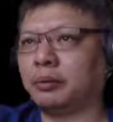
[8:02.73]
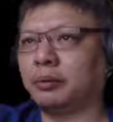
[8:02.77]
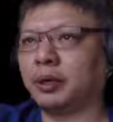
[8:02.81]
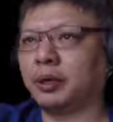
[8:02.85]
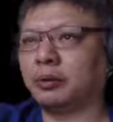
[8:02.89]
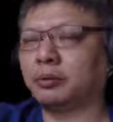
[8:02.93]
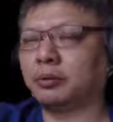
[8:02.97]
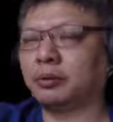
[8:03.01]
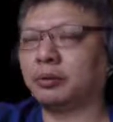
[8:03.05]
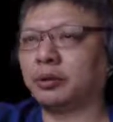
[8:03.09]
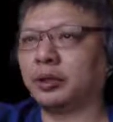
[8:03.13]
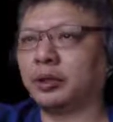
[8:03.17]

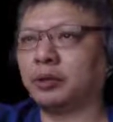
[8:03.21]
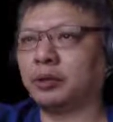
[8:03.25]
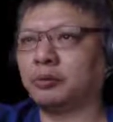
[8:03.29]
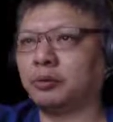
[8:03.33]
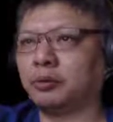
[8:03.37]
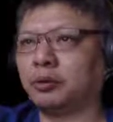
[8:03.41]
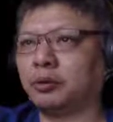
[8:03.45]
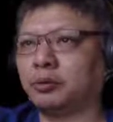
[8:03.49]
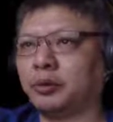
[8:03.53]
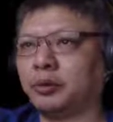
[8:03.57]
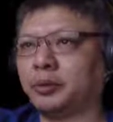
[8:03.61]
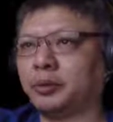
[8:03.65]
and black would
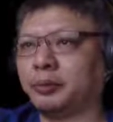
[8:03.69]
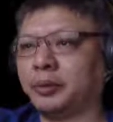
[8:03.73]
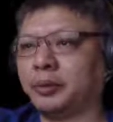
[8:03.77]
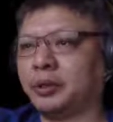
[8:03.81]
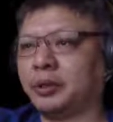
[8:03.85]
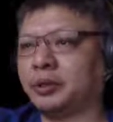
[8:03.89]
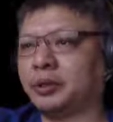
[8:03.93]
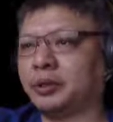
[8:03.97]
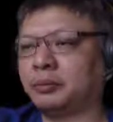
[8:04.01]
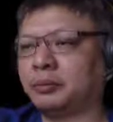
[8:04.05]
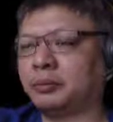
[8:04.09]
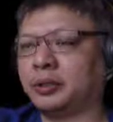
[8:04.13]
gain more
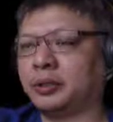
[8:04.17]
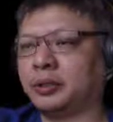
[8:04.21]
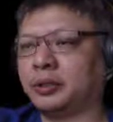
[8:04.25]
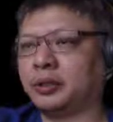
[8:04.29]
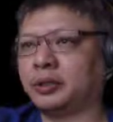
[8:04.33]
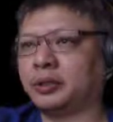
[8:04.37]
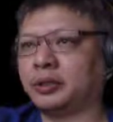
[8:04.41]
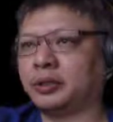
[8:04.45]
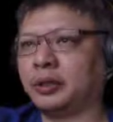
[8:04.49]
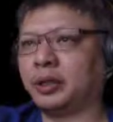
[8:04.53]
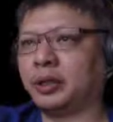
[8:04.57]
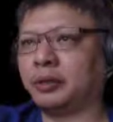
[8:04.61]

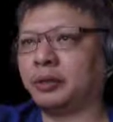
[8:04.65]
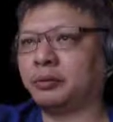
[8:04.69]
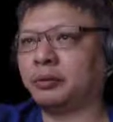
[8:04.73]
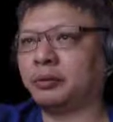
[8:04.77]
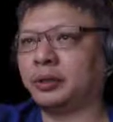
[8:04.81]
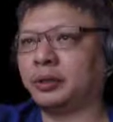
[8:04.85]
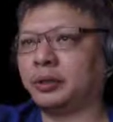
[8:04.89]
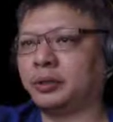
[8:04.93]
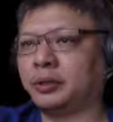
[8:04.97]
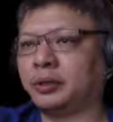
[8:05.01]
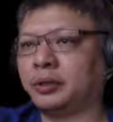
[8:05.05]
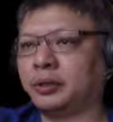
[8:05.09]
momentum in
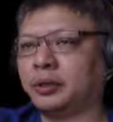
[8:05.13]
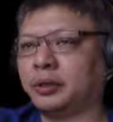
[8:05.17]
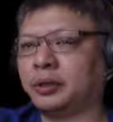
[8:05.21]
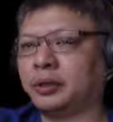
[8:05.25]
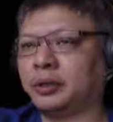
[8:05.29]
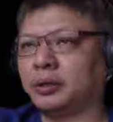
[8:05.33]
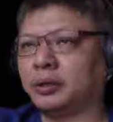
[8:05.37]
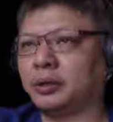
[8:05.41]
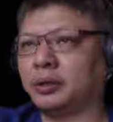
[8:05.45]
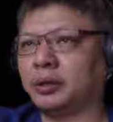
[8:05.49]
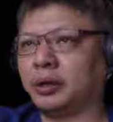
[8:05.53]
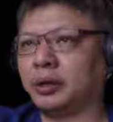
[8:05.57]
attack
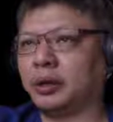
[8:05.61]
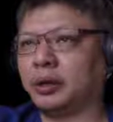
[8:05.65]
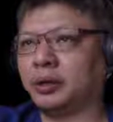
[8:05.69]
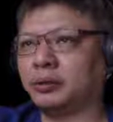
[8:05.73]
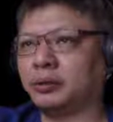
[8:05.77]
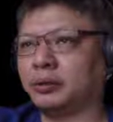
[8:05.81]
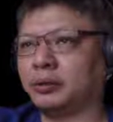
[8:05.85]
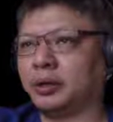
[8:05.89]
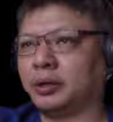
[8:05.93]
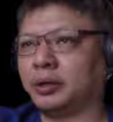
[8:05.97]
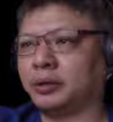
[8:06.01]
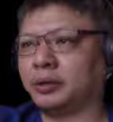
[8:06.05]
with
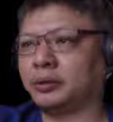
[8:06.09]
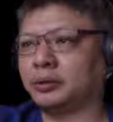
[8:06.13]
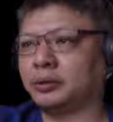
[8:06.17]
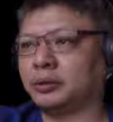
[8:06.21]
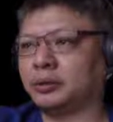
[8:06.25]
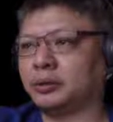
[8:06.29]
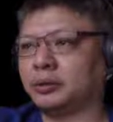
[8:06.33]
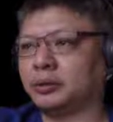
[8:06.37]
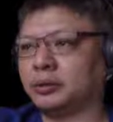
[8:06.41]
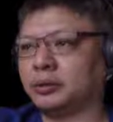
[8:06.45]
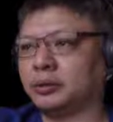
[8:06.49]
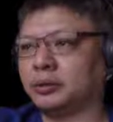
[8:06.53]
1
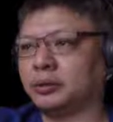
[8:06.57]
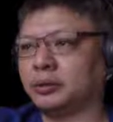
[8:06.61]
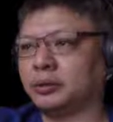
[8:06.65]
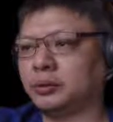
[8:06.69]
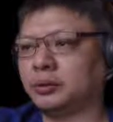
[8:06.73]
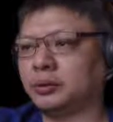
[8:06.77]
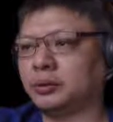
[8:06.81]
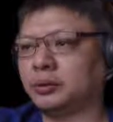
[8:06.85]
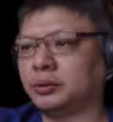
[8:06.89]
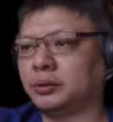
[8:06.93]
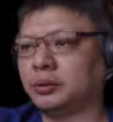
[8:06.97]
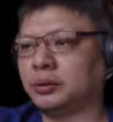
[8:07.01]
equals to
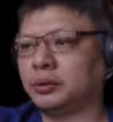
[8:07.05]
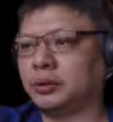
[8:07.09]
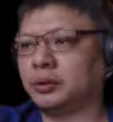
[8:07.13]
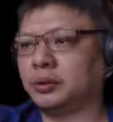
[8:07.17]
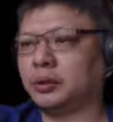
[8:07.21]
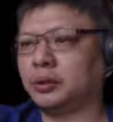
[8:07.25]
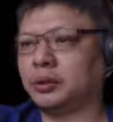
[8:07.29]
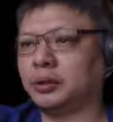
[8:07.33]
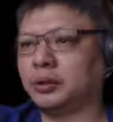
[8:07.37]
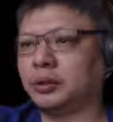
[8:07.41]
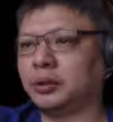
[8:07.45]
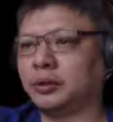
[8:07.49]
2,
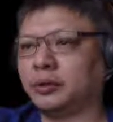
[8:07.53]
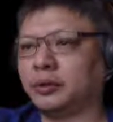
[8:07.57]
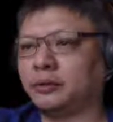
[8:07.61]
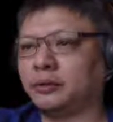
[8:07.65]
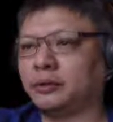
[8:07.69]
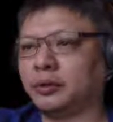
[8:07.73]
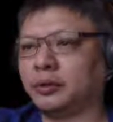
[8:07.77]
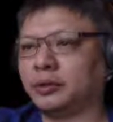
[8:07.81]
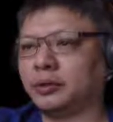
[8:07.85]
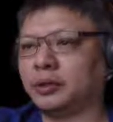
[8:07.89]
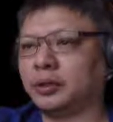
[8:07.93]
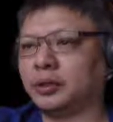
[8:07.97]

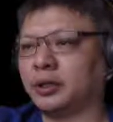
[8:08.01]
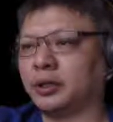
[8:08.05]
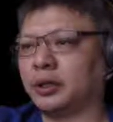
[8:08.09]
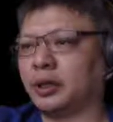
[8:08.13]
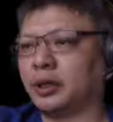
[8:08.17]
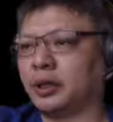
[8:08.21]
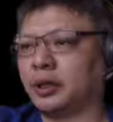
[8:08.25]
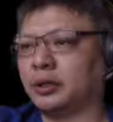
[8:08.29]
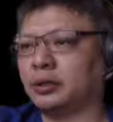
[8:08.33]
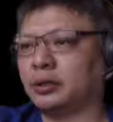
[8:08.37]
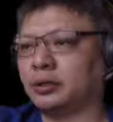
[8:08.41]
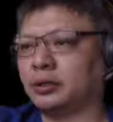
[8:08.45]

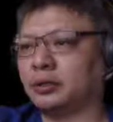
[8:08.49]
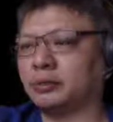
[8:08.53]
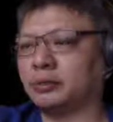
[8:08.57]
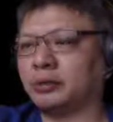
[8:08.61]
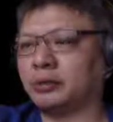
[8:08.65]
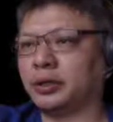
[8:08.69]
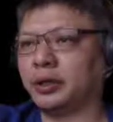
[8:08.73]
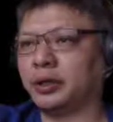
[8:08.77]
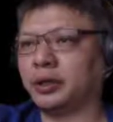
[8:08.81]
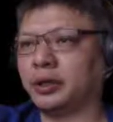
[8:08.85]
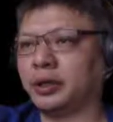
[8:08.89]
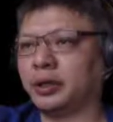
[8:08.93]
forcing the
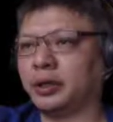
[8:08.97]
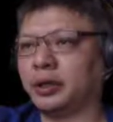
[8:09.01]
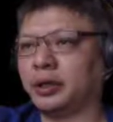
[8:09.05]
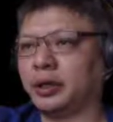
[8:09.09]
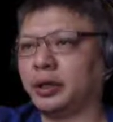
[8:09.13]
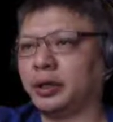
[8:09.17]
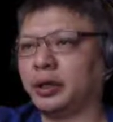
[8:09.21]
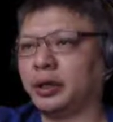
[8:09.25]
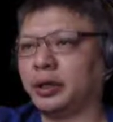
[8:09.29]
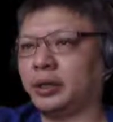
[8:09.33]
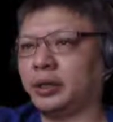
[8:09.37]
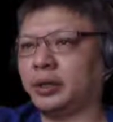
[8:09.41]
cannon
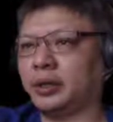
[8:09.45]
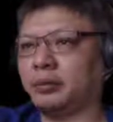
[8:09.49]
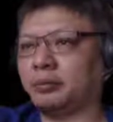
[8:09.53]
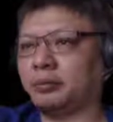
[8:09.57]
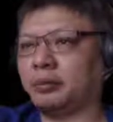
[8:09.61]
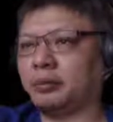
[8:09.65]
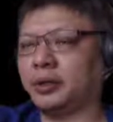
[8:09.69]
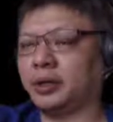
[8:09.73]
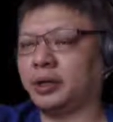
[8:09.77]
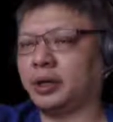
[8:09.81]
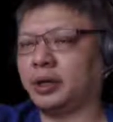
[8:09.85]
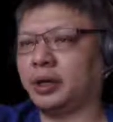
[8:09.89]
away,
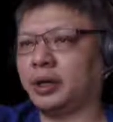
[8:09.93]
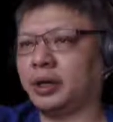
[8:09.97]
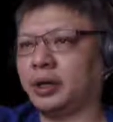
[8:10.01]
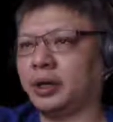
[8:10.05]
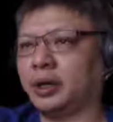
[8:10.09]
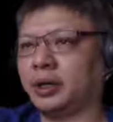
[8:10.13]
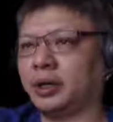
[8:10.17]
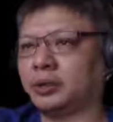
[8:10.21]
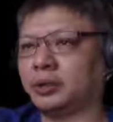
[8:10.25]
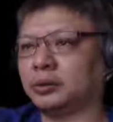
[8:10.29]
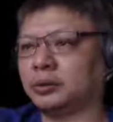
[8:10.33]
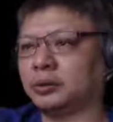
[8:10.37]
and then
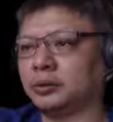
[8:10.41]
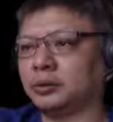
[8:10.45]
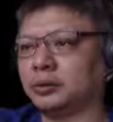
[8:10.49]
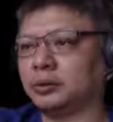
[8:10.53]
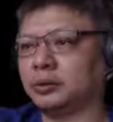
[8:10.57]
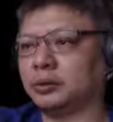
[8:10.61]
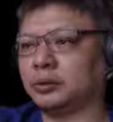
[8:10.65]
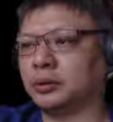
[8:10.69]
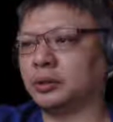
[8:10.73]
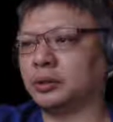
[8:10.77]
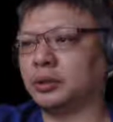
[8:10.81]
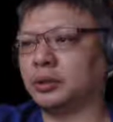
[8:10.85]
play
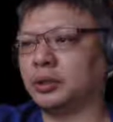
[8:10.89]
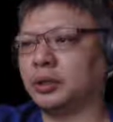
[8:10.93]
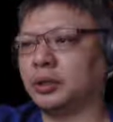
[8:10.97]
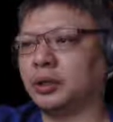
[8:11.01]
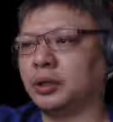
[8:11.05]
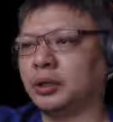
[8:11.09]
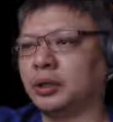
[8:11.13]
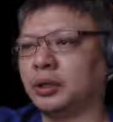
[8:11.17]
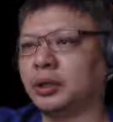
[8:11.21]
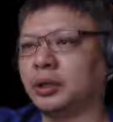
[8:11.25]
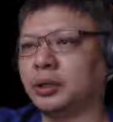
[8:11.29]
r2